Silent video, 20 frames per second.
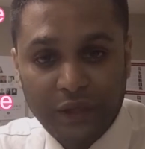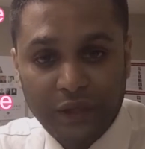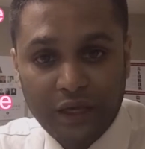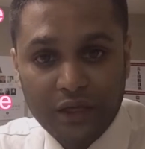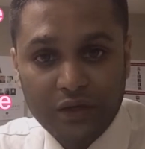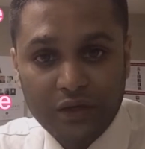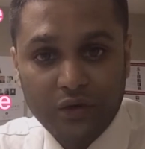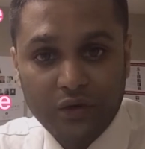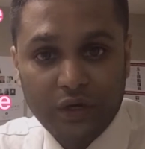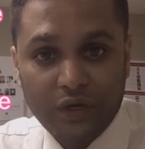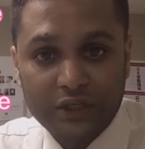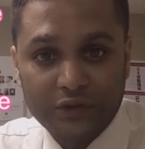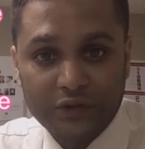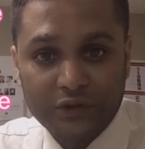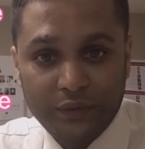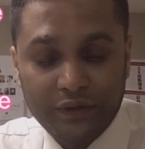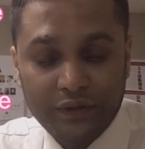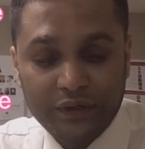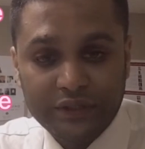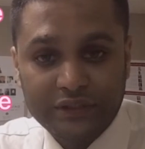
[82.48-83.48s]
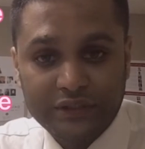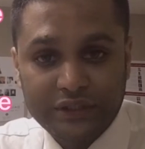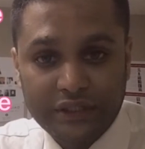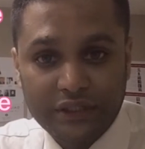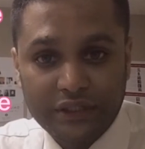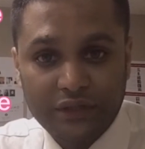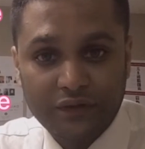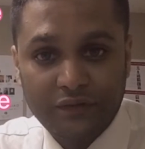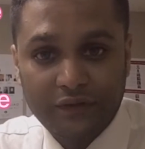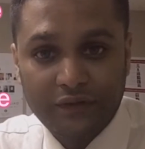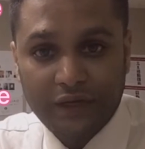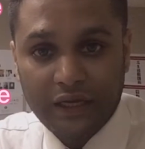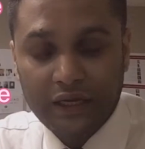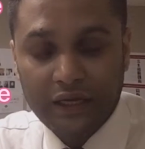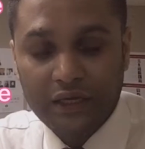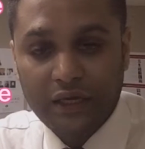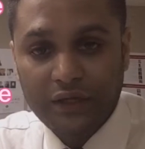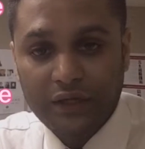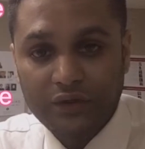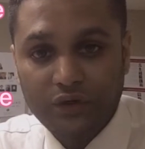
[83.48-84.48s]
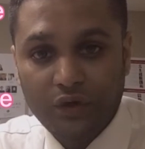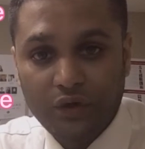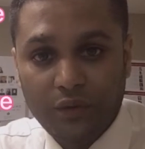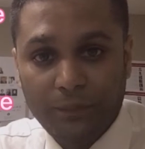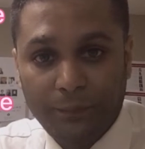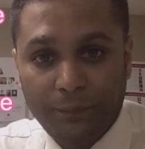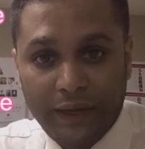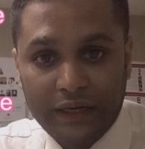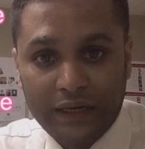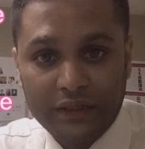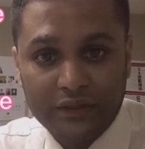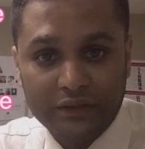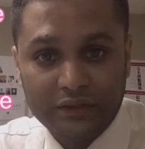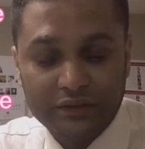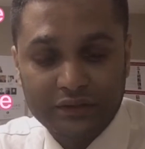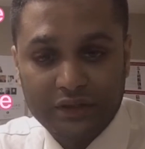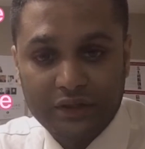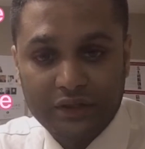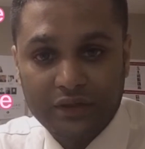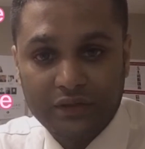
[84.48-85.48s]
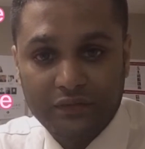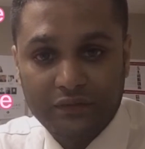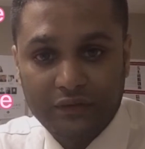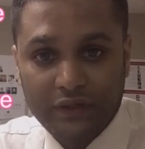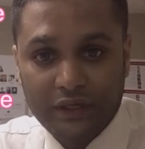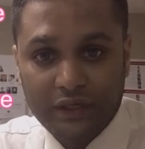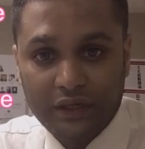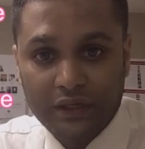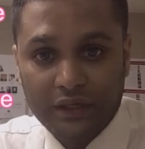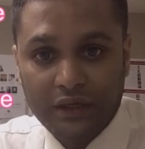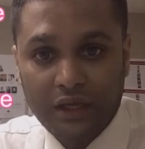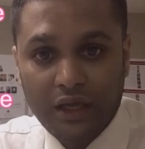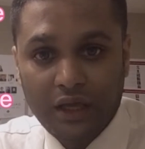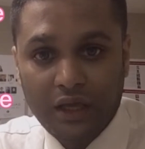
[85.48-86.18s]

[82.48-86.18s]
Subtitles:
your experience certificate, your medical certificate,